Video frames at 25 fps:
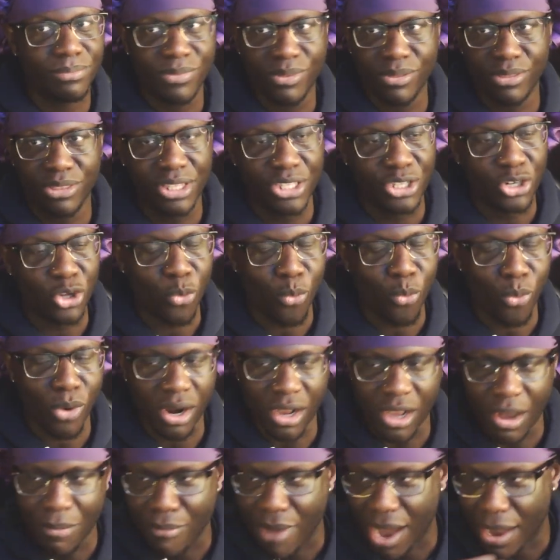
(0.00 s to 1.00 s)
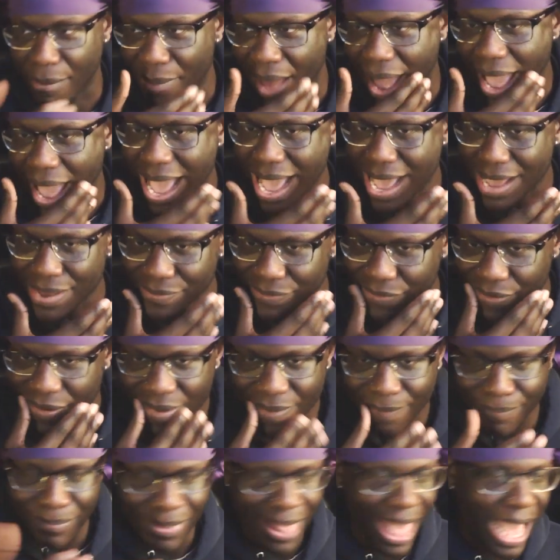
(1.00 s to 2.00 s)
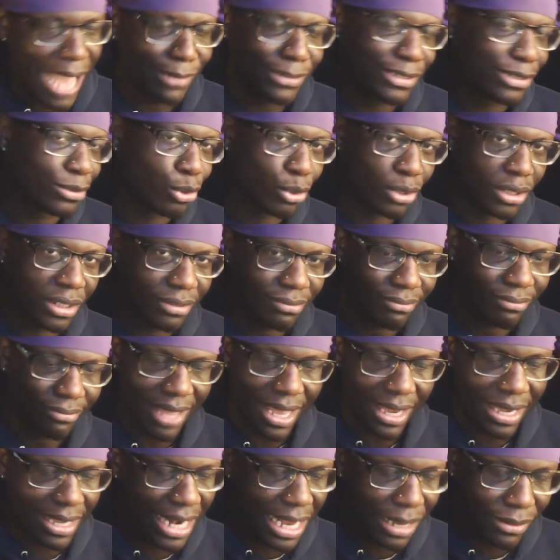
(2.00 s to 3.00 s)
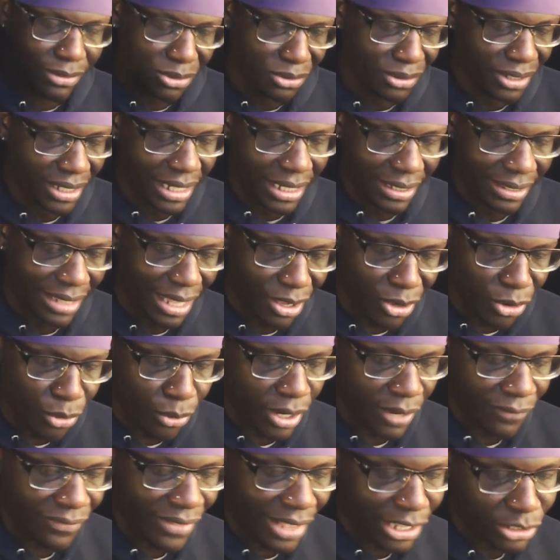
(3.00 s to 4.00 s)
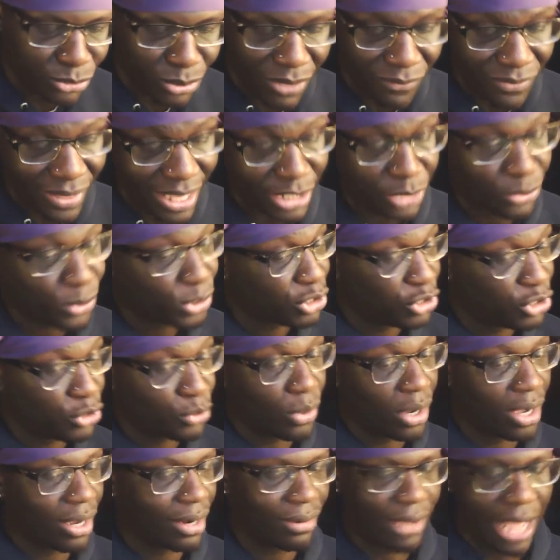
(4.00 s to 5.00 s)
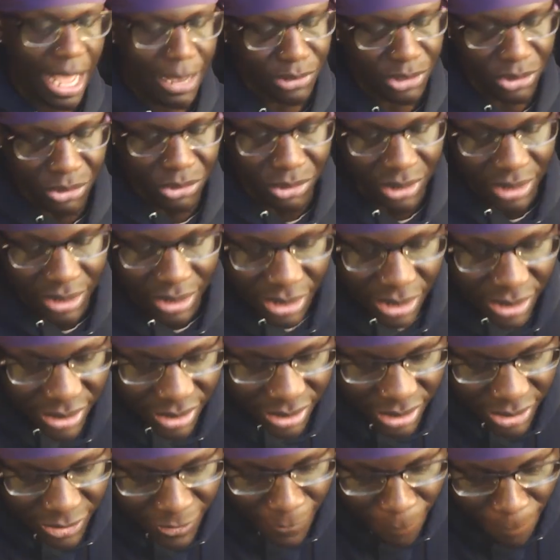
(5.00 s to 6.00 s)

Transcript: little work on my behalf. Absolutely, I could absolutely get that going if that's what you want. Absolutely, easily.